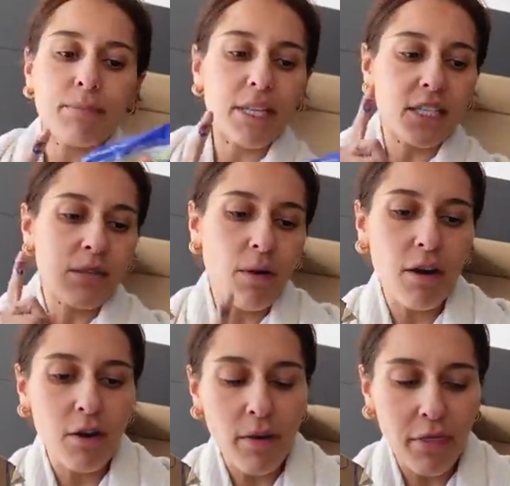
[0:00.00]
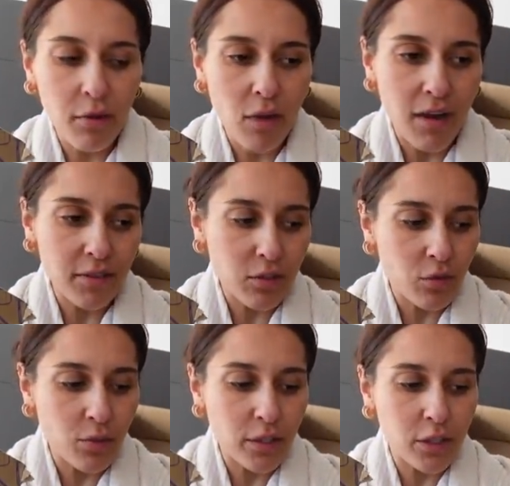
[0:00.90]
because tomorrow I thought after school
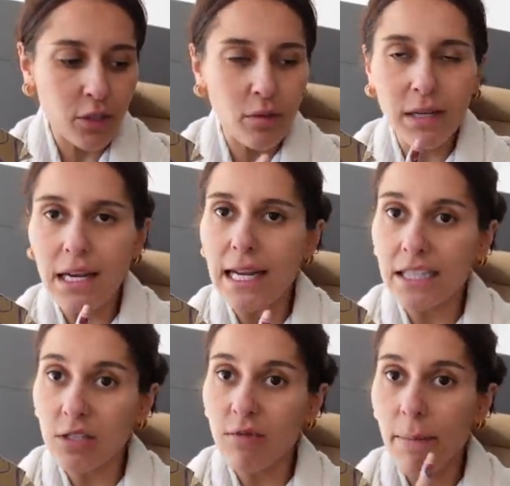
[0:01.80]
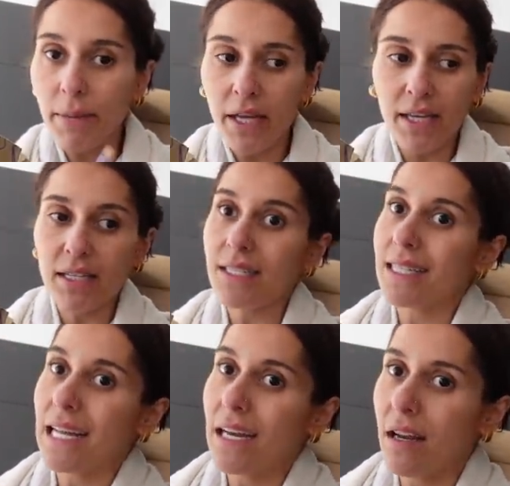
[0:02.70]
we'll do lettuce wrap burgers because
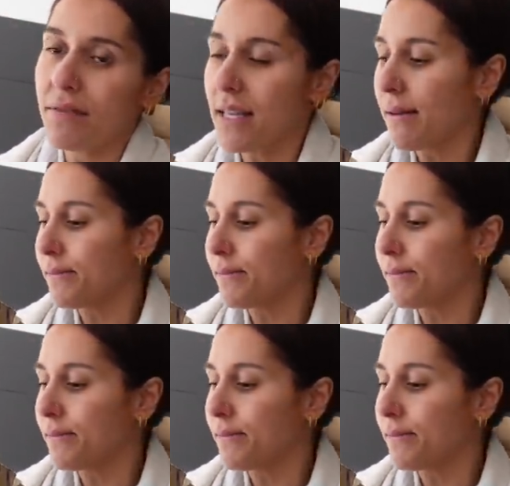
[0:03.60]
Hannah loves that.